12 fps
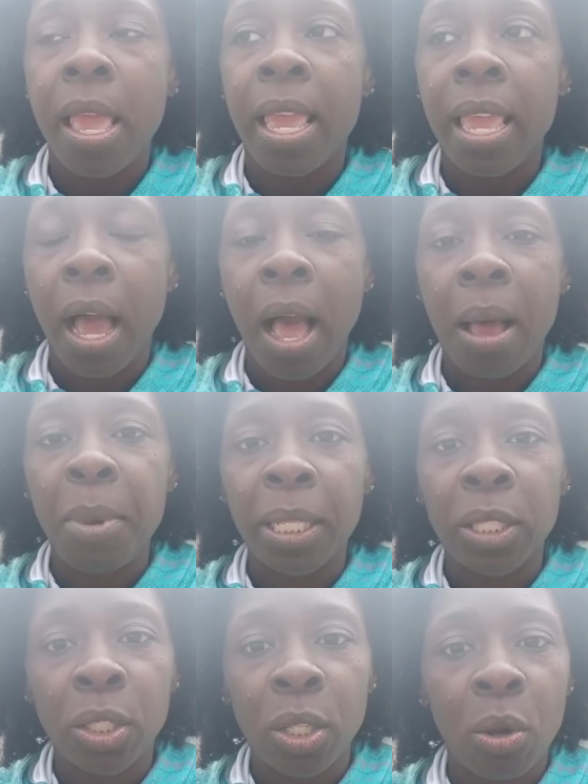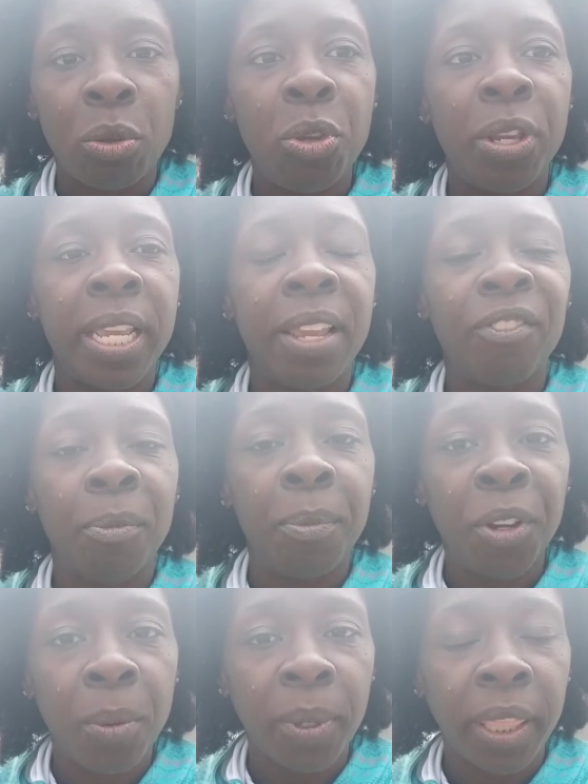And so you can get
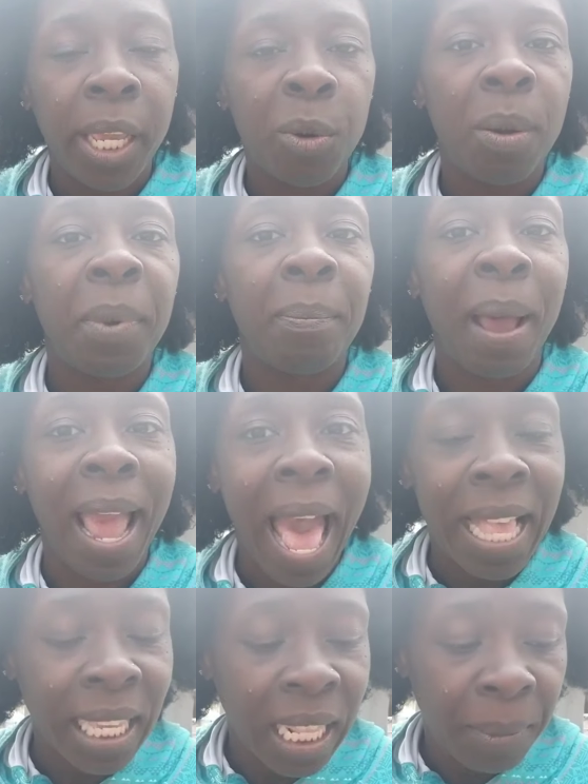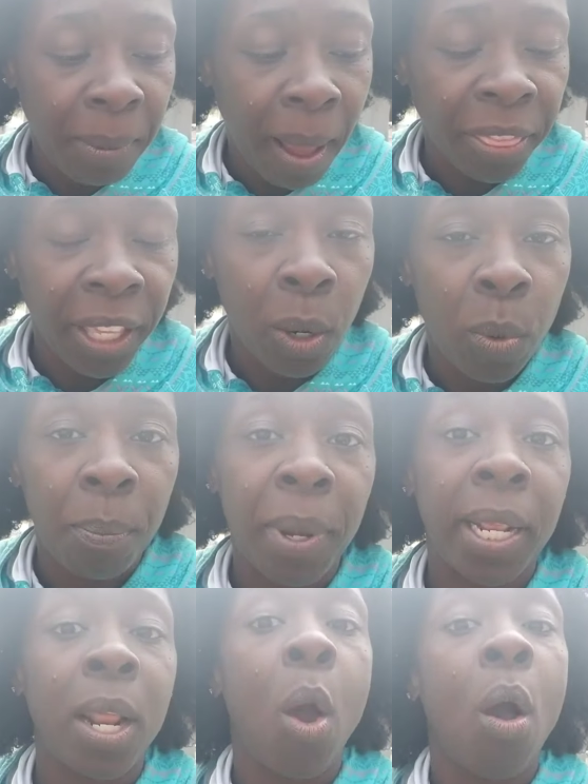familiar with the equipment by asking them about the
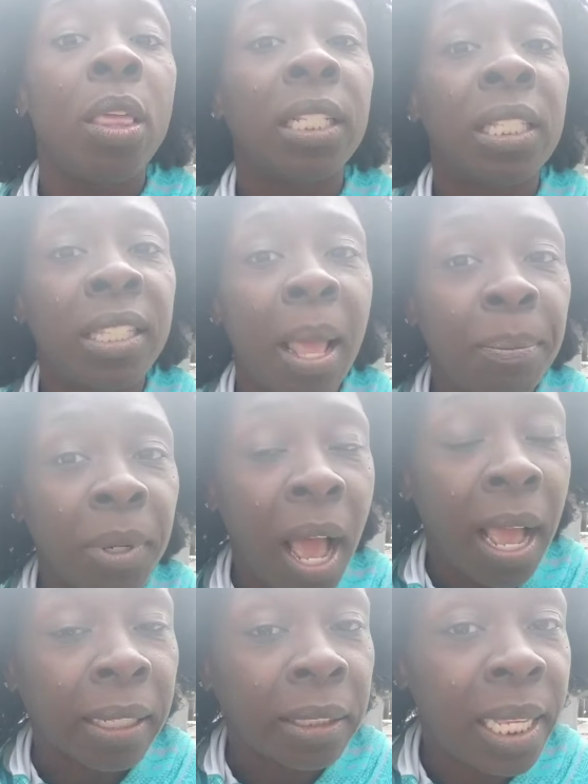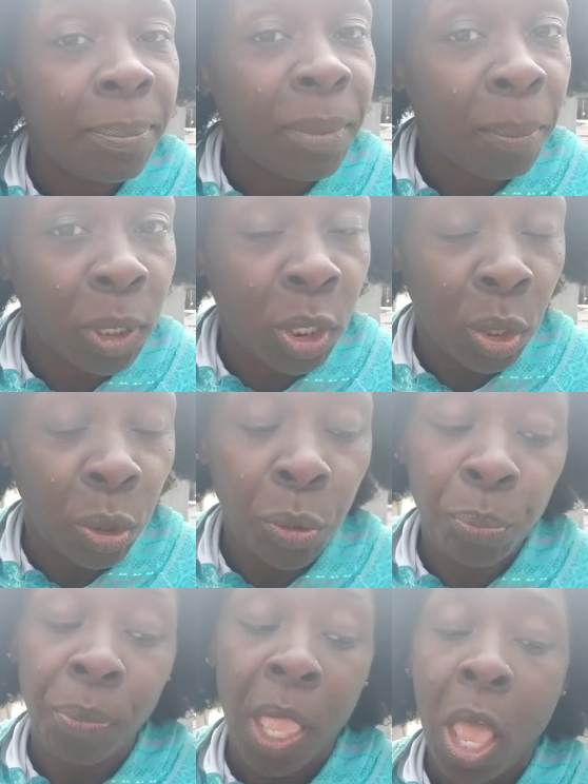equipment. Tip number
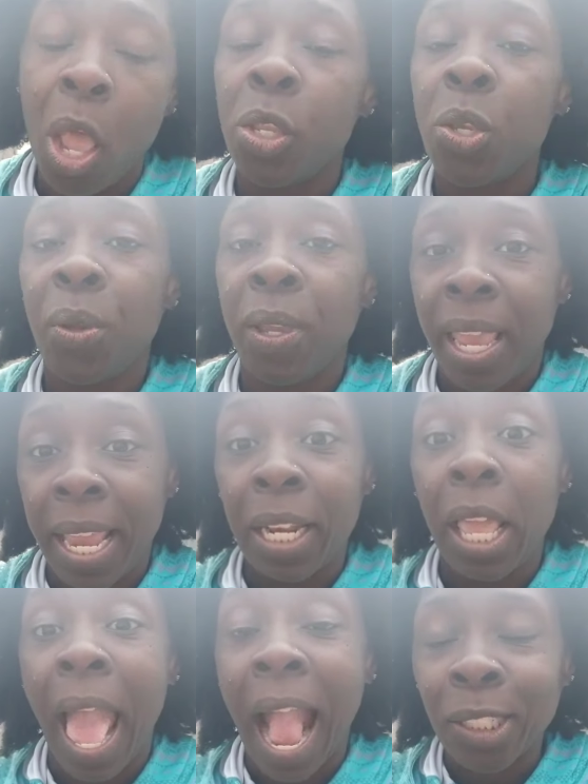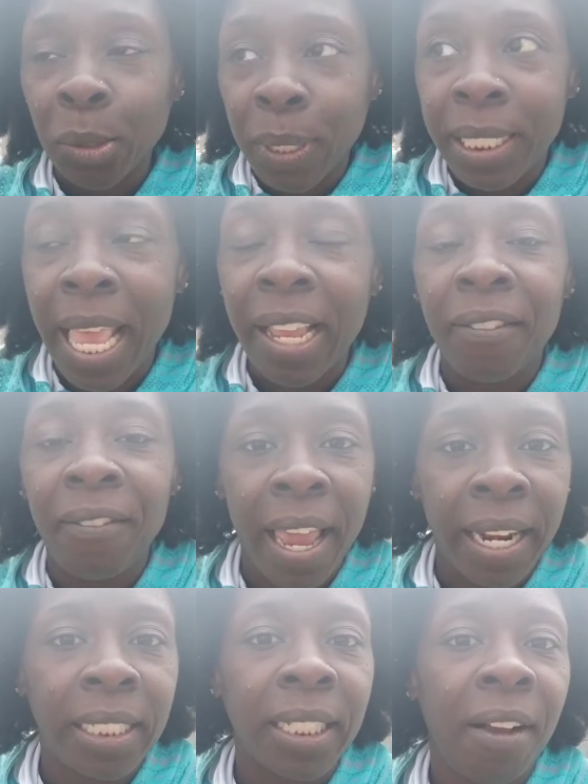2, you can actually take
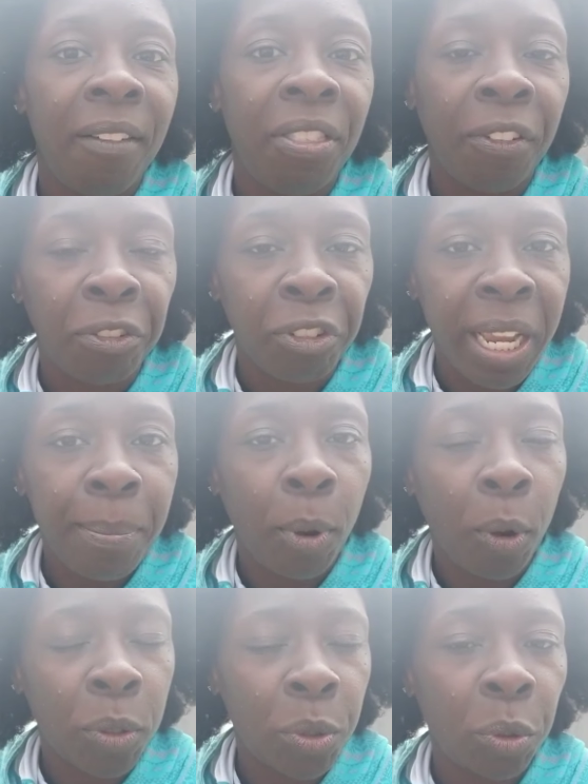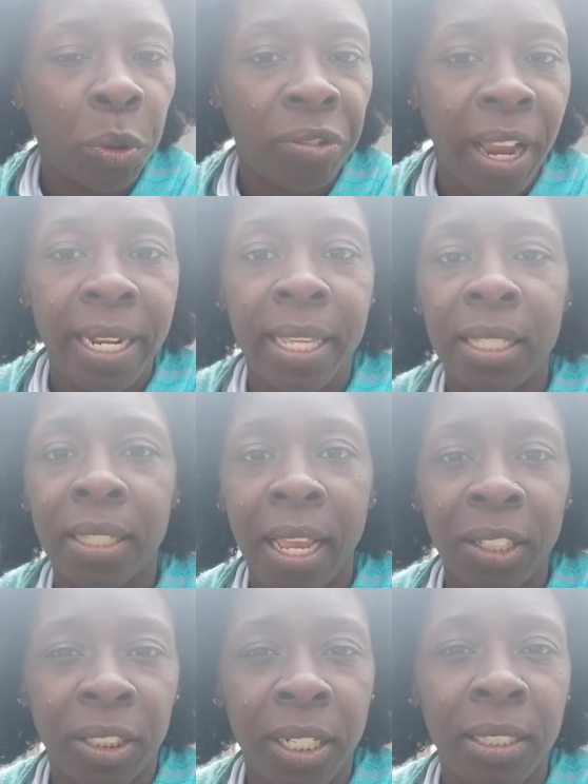advantage of the free personal training
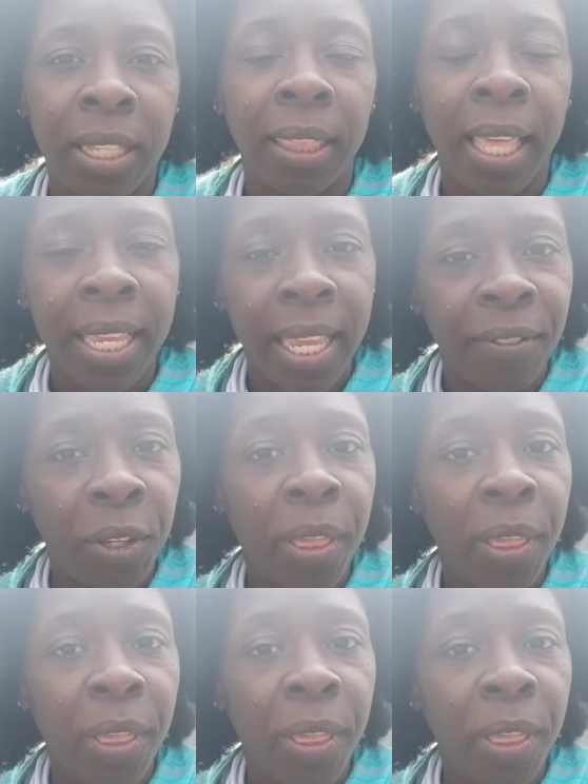sessions that they give you.